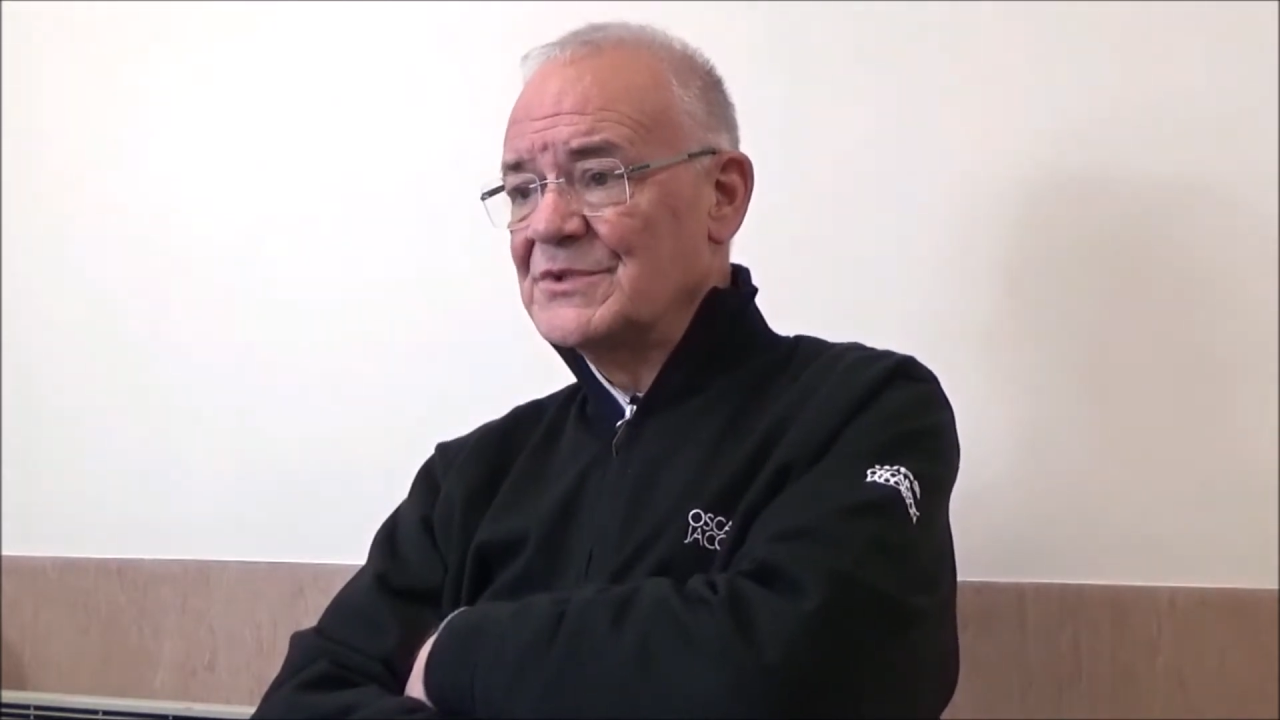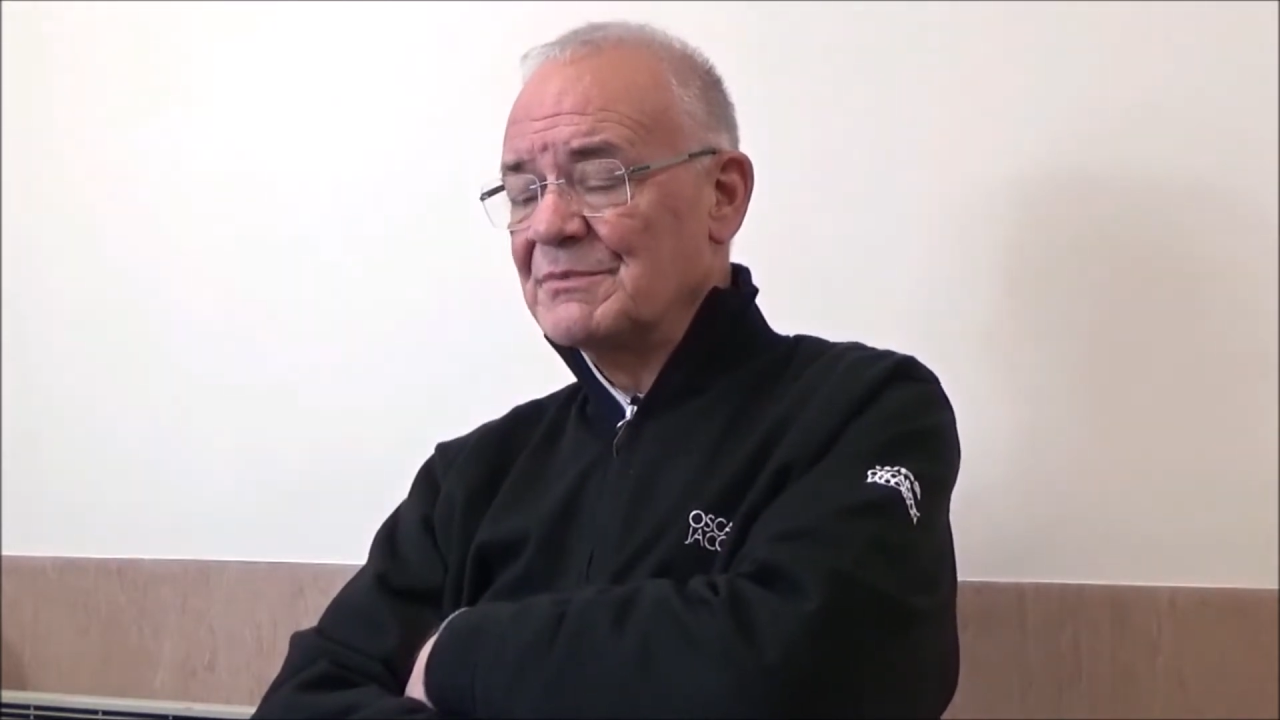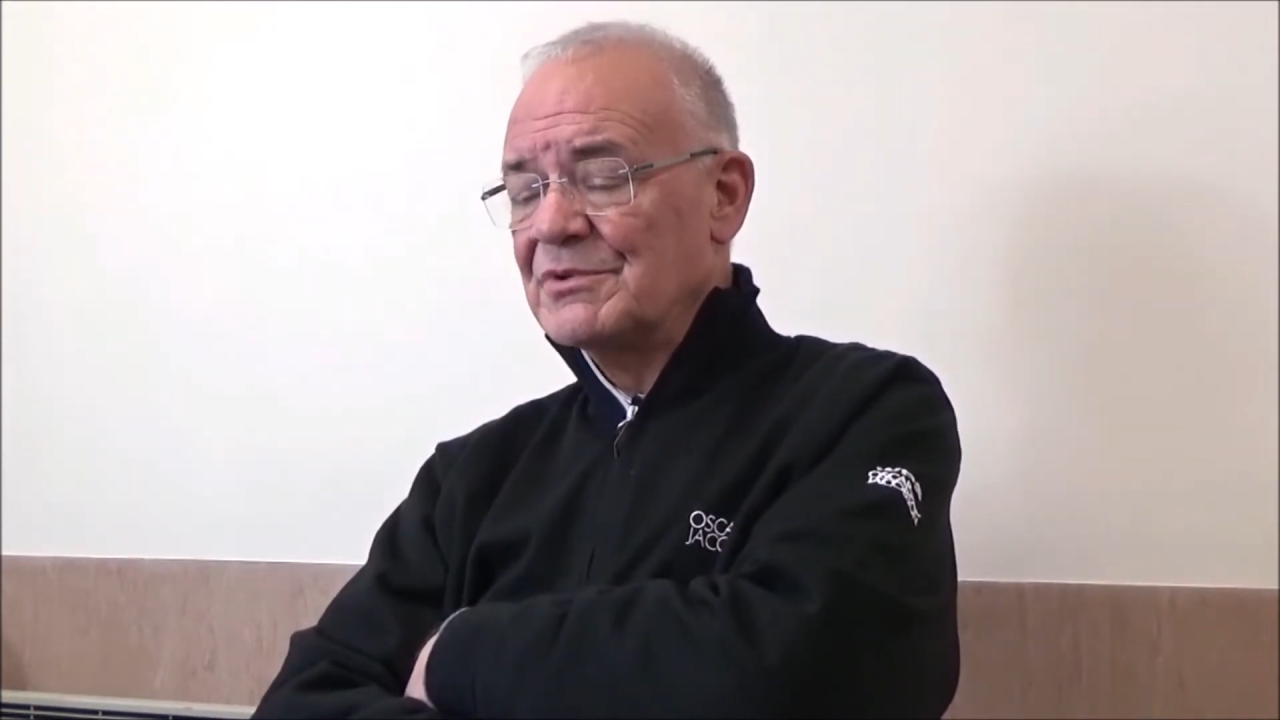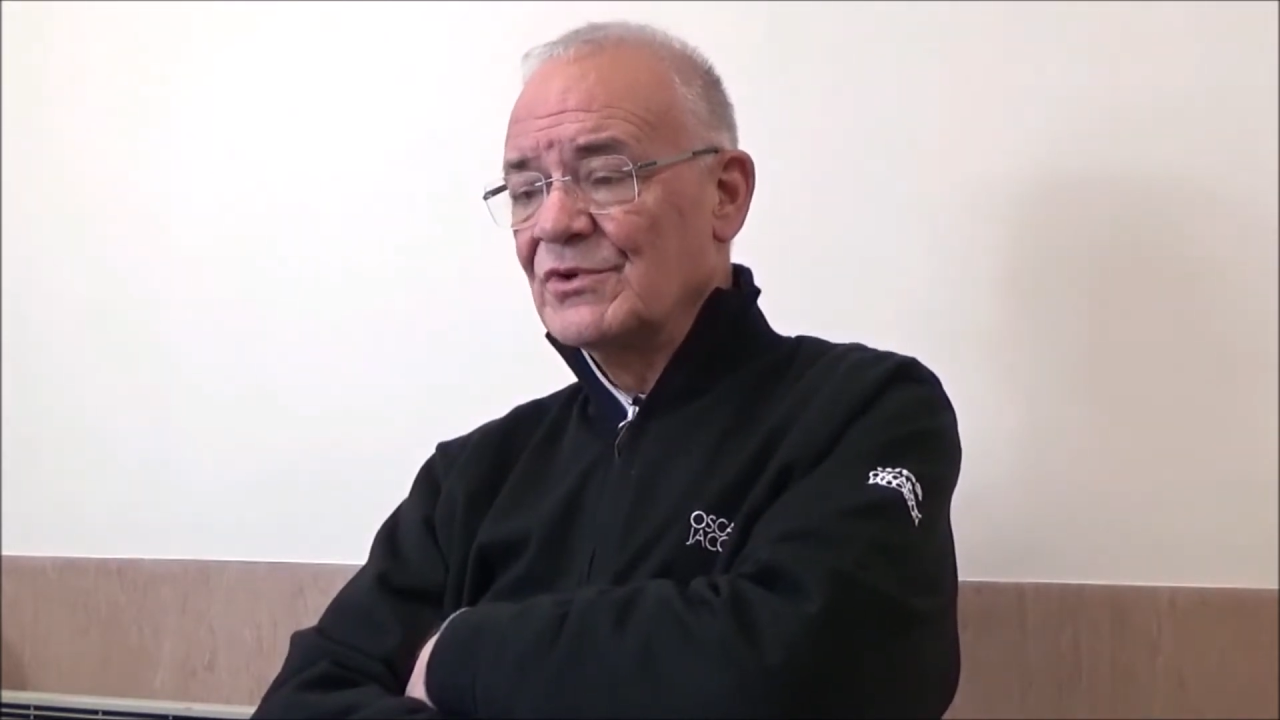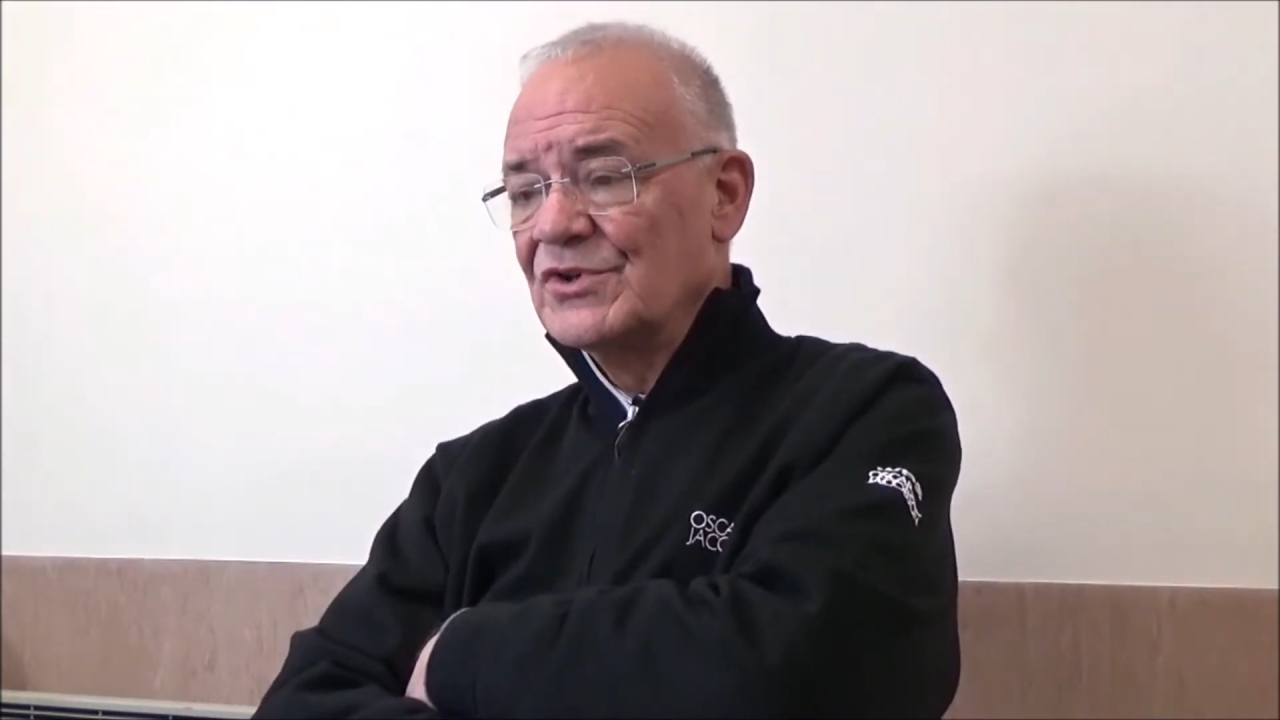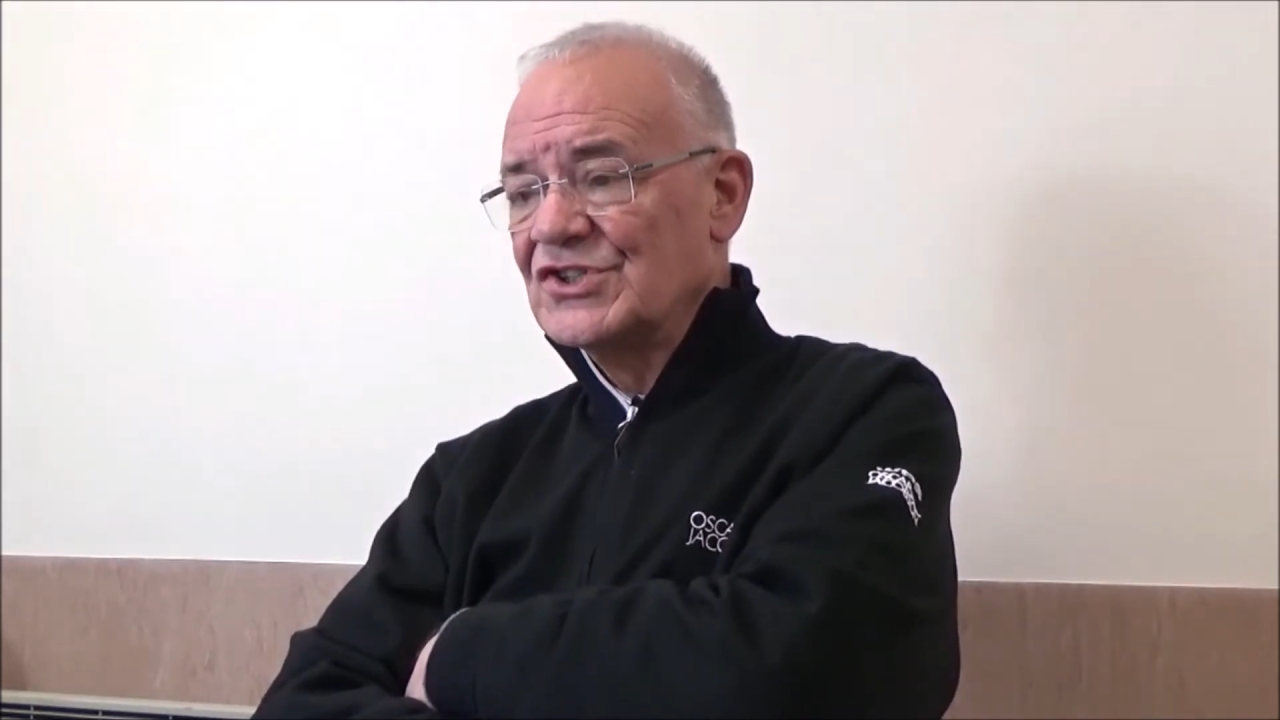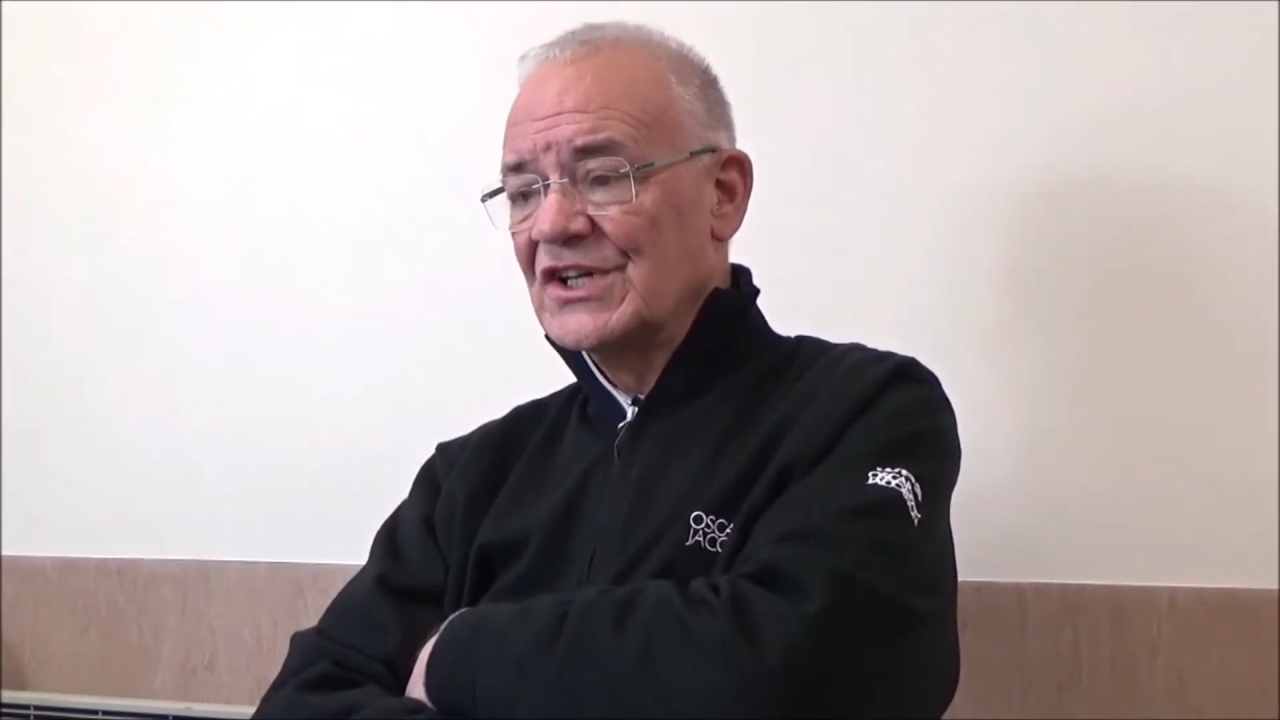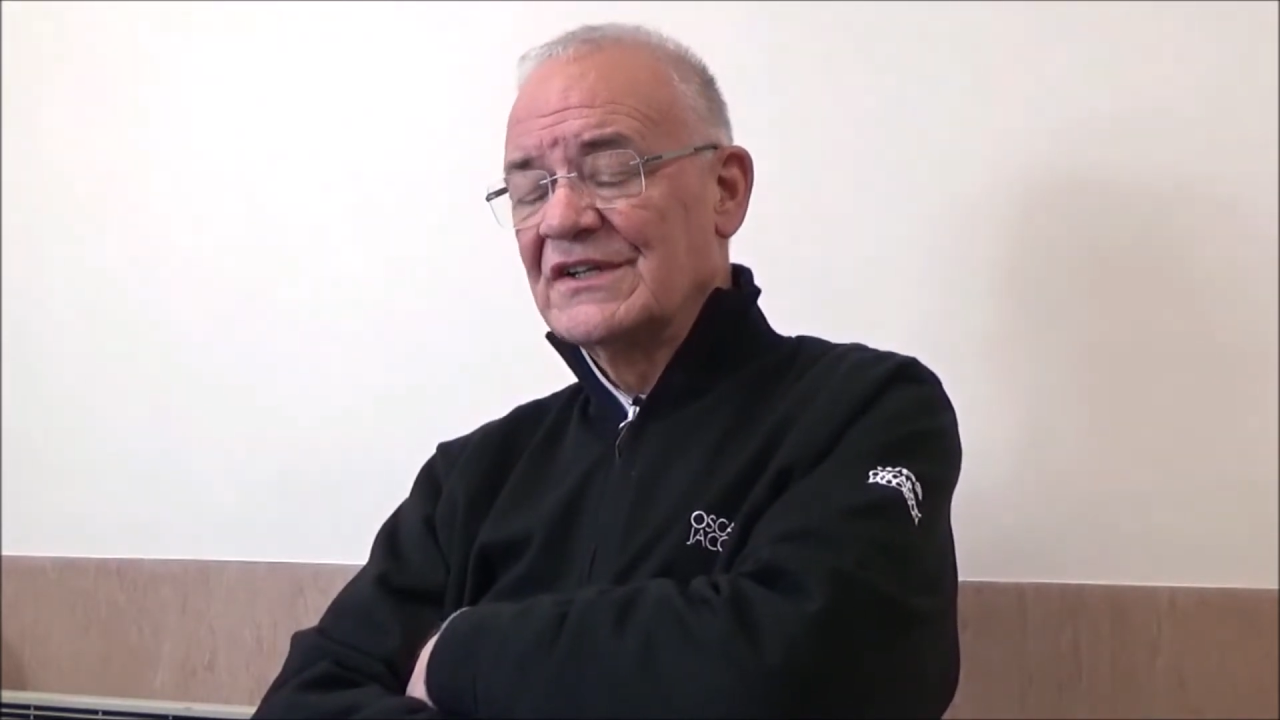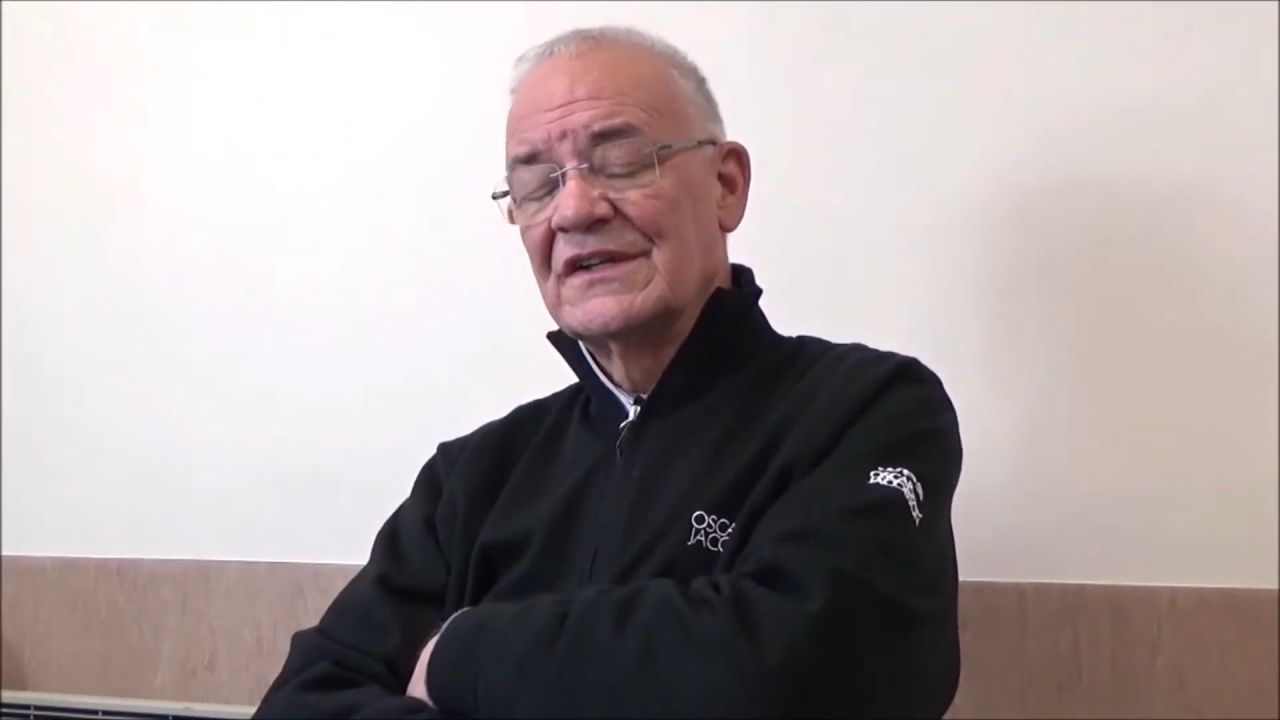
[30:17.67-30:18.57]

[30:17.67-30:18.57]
was approached